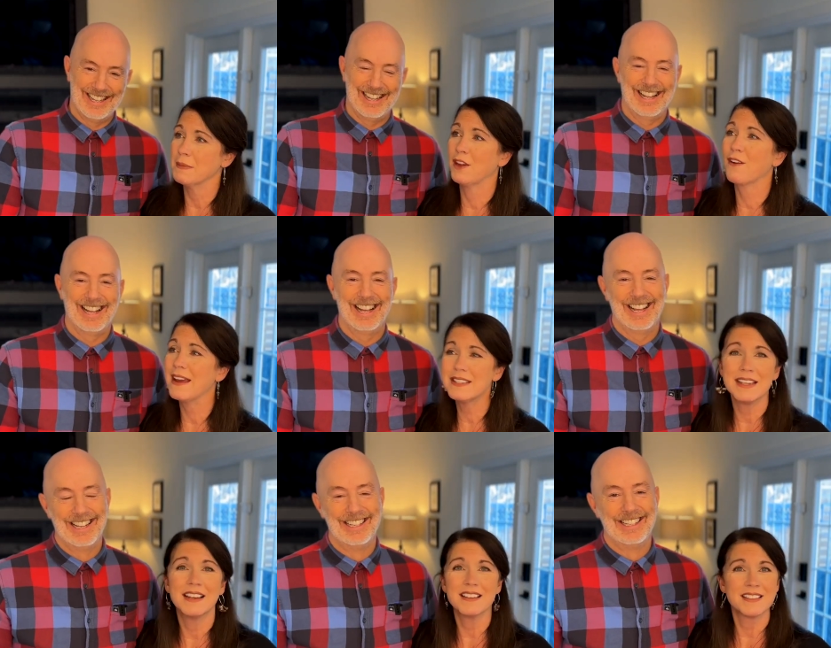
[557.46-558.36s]
Speaker 1: me
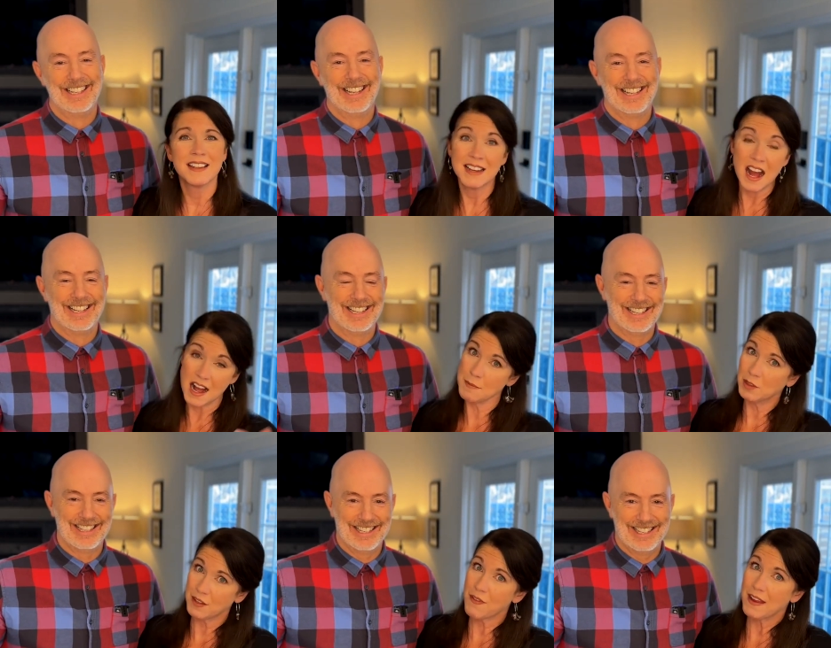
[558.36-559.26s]
crazy because I'm
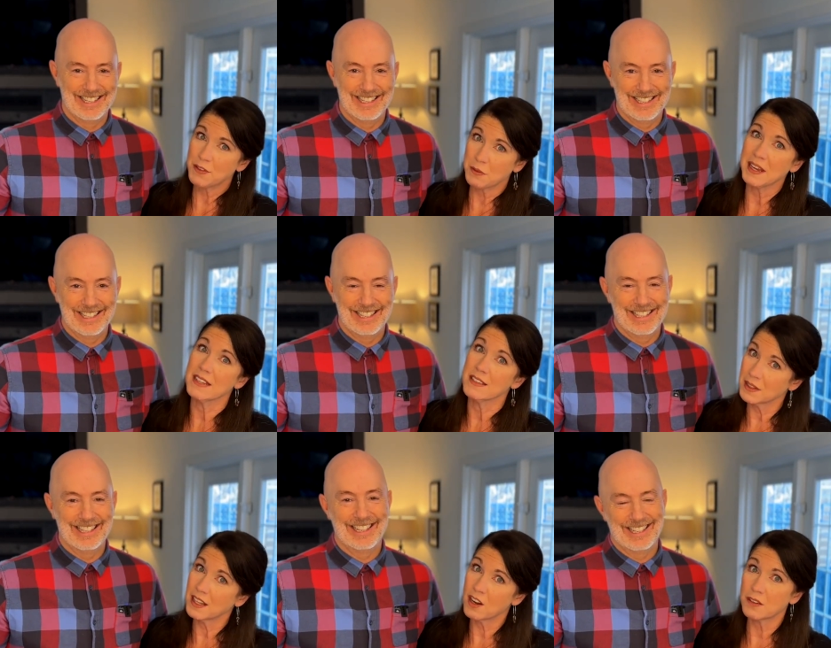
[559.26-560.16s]
only five three. It's
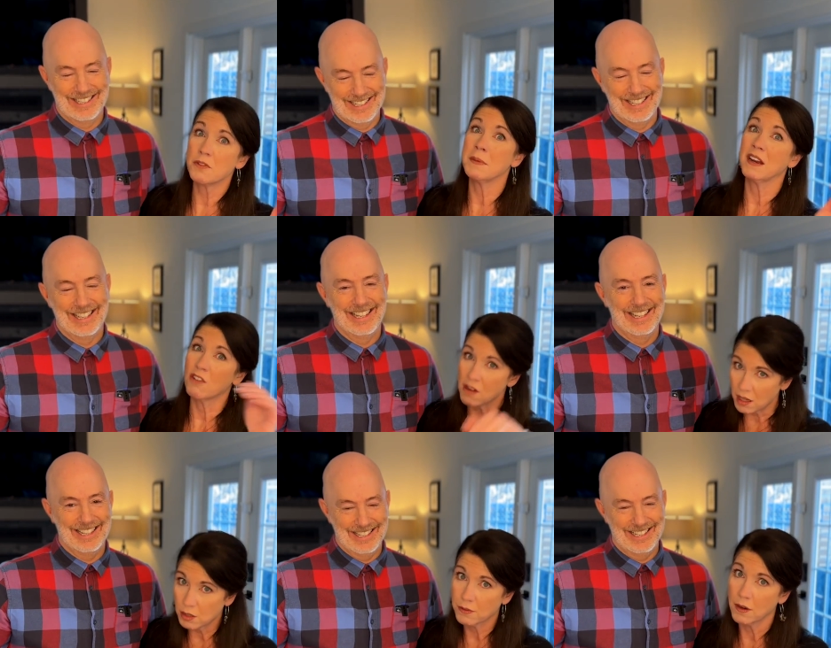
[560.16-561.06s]
really hard for me to
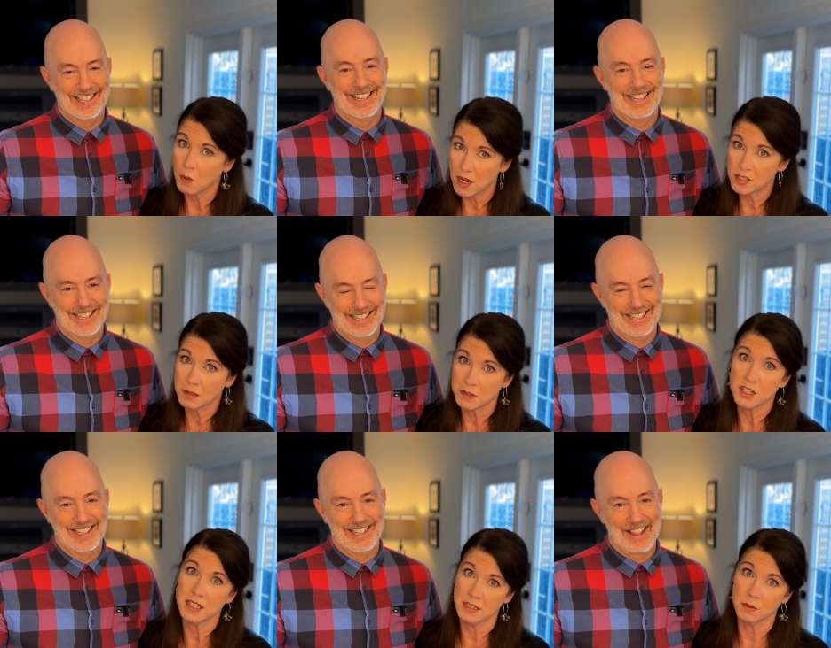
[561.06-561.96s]
crawl over a washing
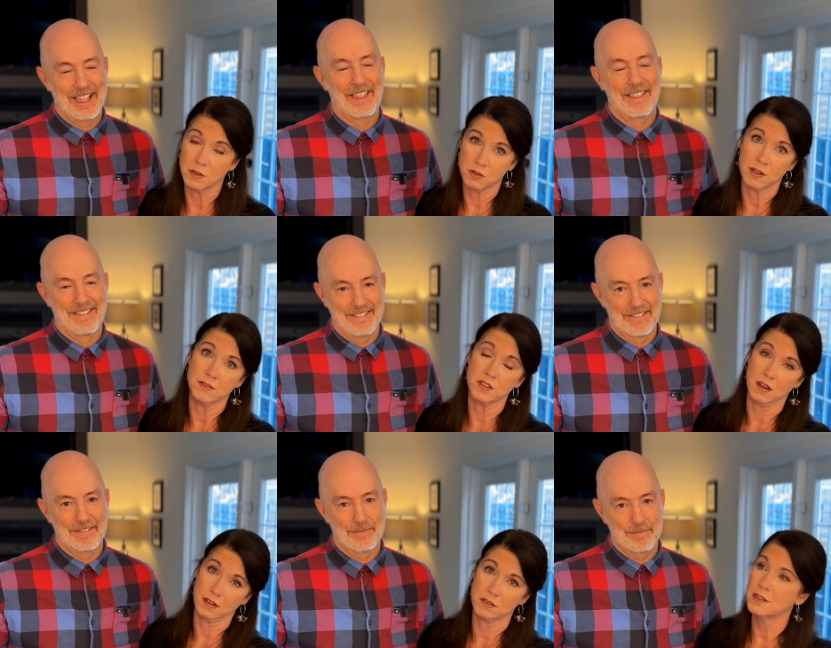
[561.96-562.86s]
machine to retrieve socks.